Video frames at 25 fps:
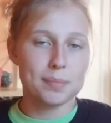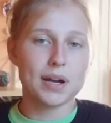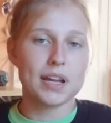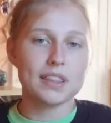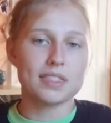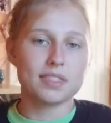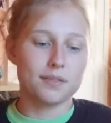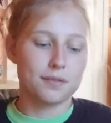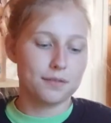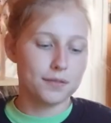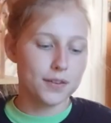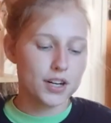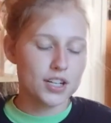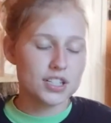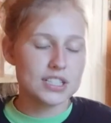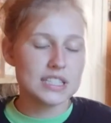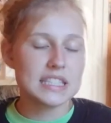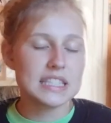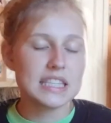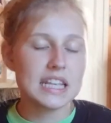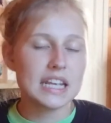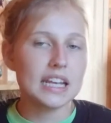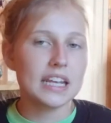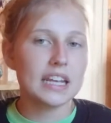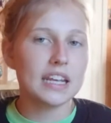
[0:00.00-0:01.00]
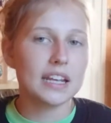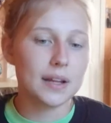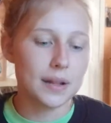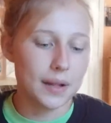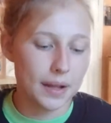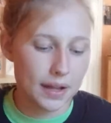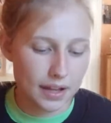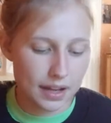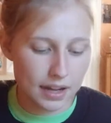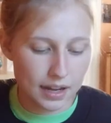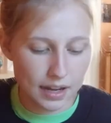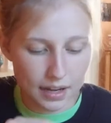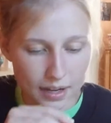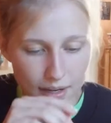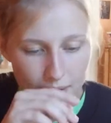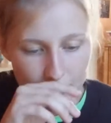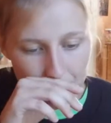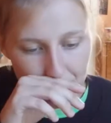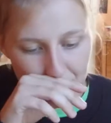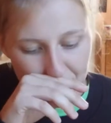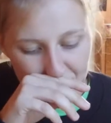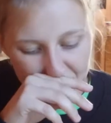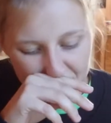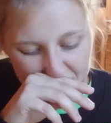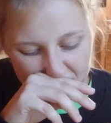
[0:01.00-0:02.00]
But the first thing
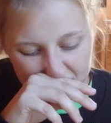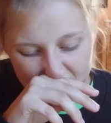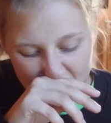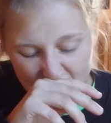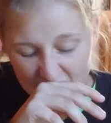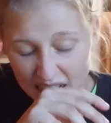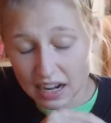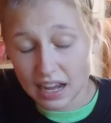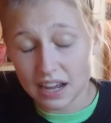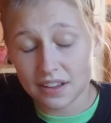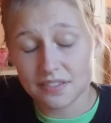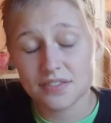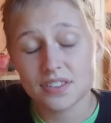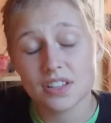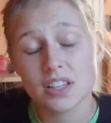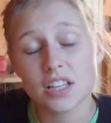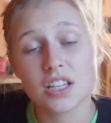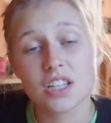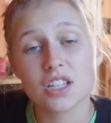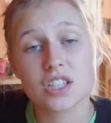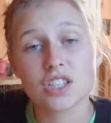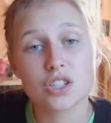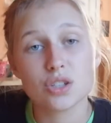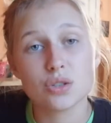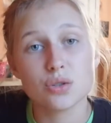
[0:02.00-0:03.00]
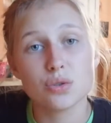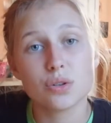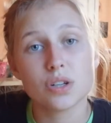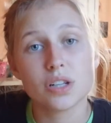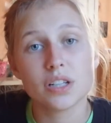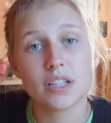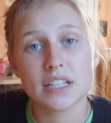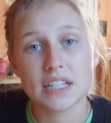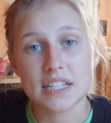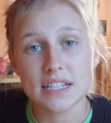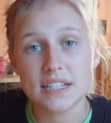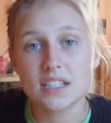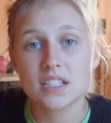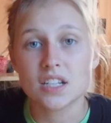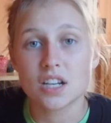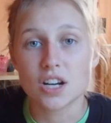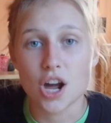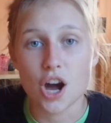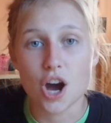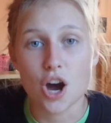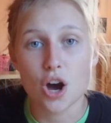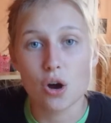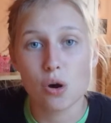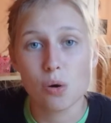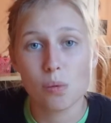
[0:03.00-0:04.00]
um, that I feel like you need to
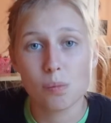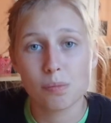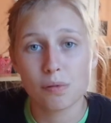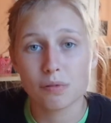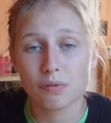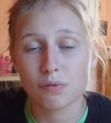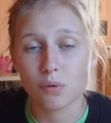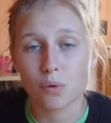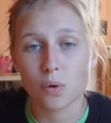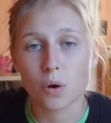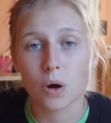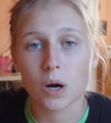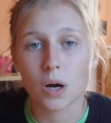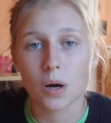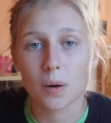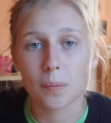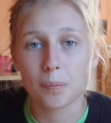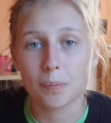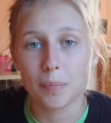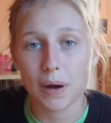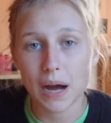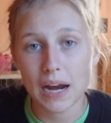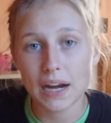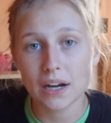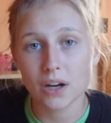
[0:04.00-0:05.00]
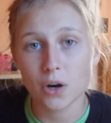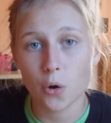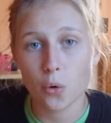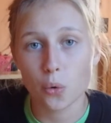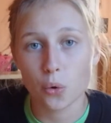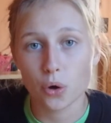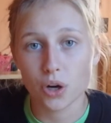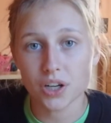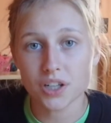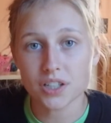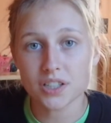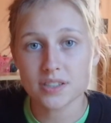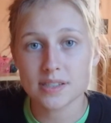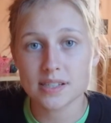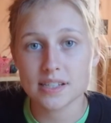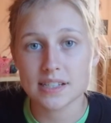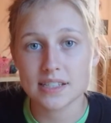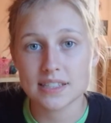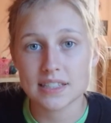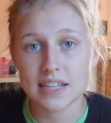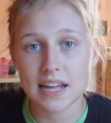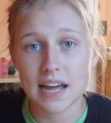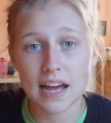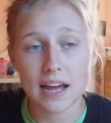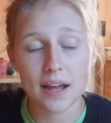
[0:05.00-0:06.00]
know before buying a horse
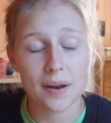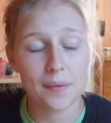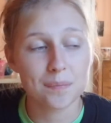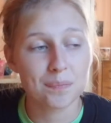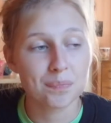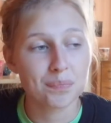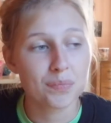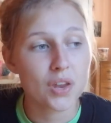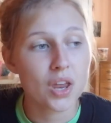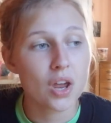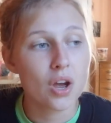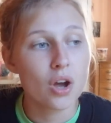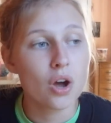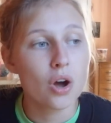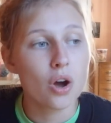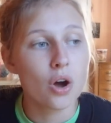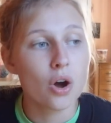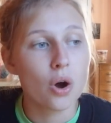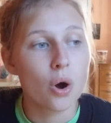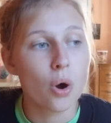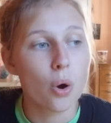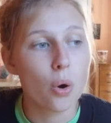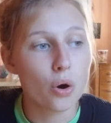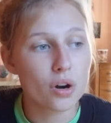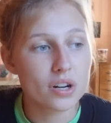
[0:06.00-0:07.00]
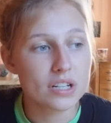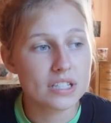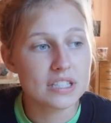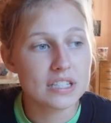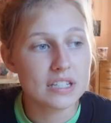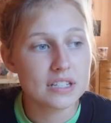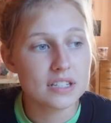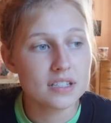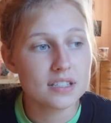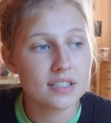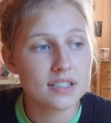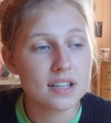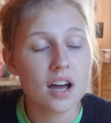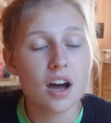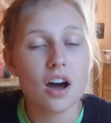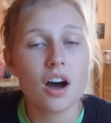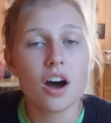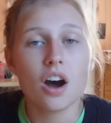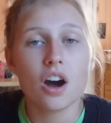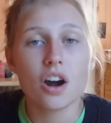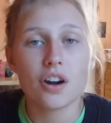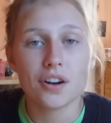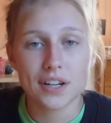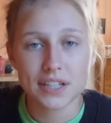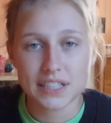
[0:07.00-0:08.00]
is that horses
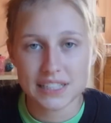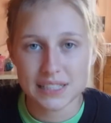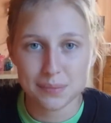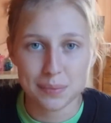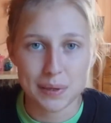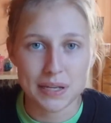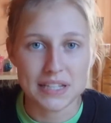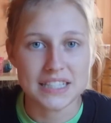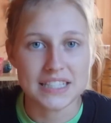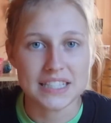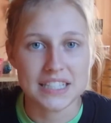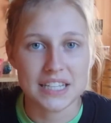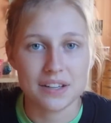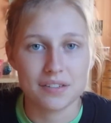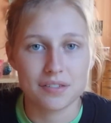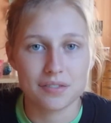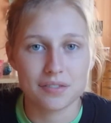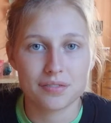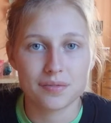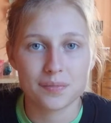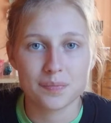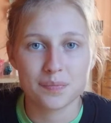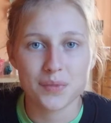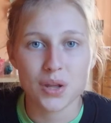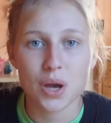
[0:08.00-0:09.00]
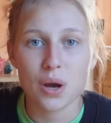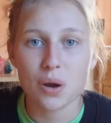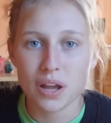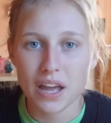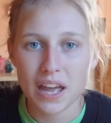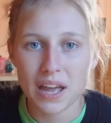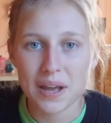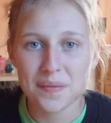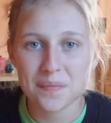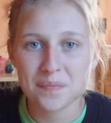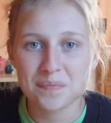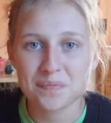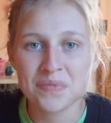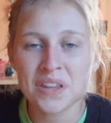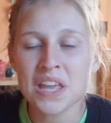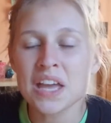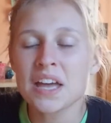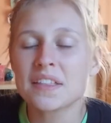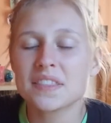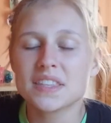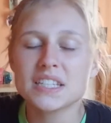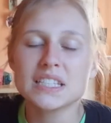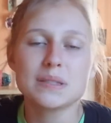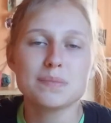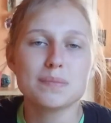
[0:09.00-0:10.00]
are expensive. Okay,
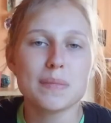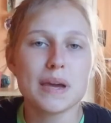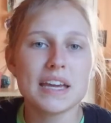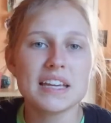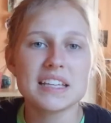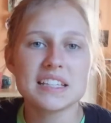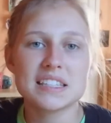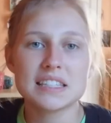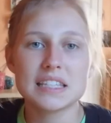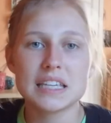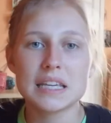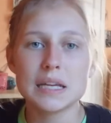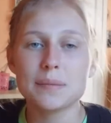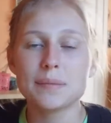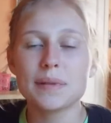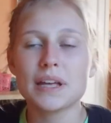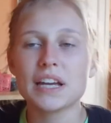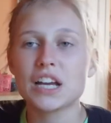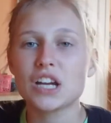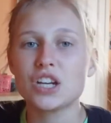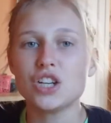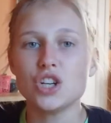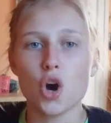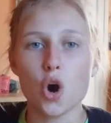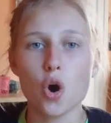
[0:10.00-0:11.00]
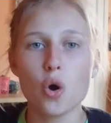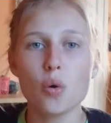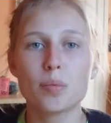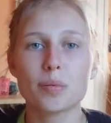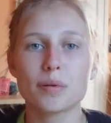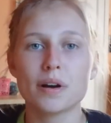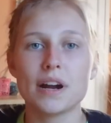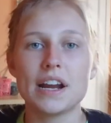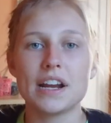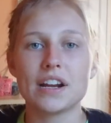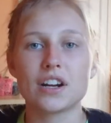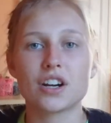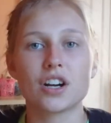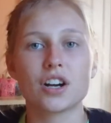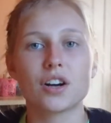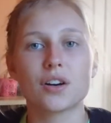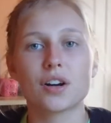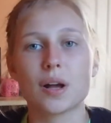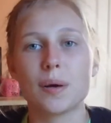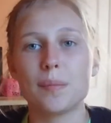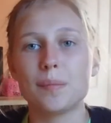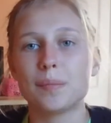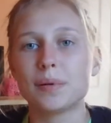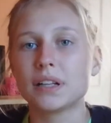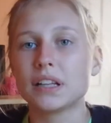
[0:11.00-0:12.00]
this may seem like a
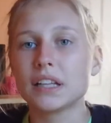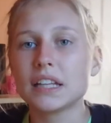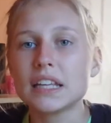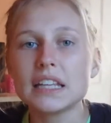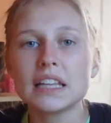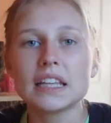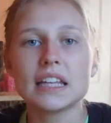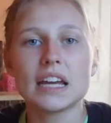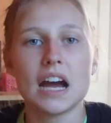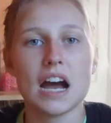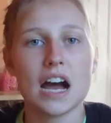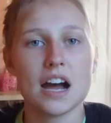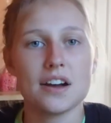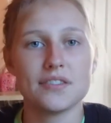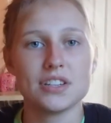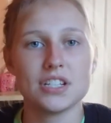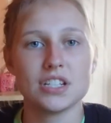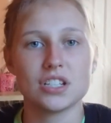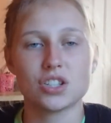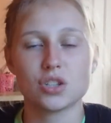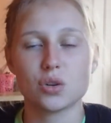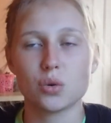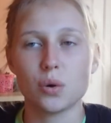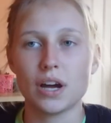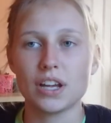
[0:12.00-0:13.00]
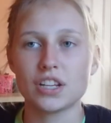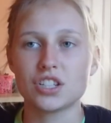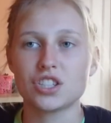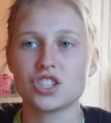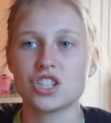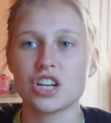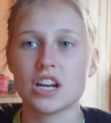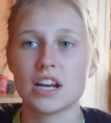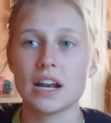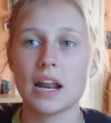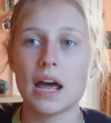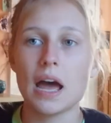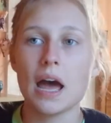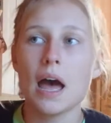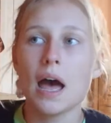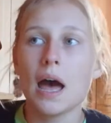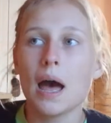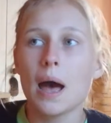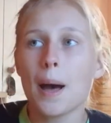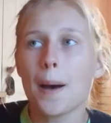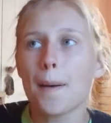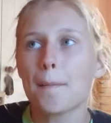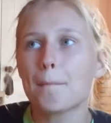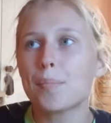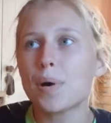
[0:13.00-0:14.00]
no-brainer, completely obvious question,
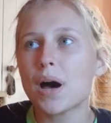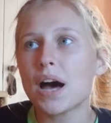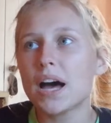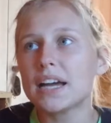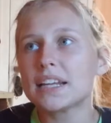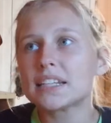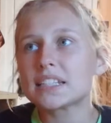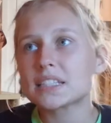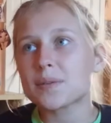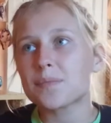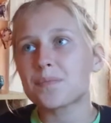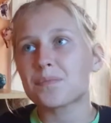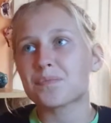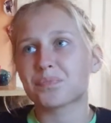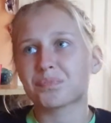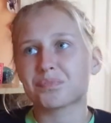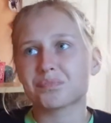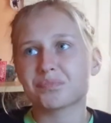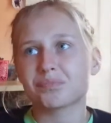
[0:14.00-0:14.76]
but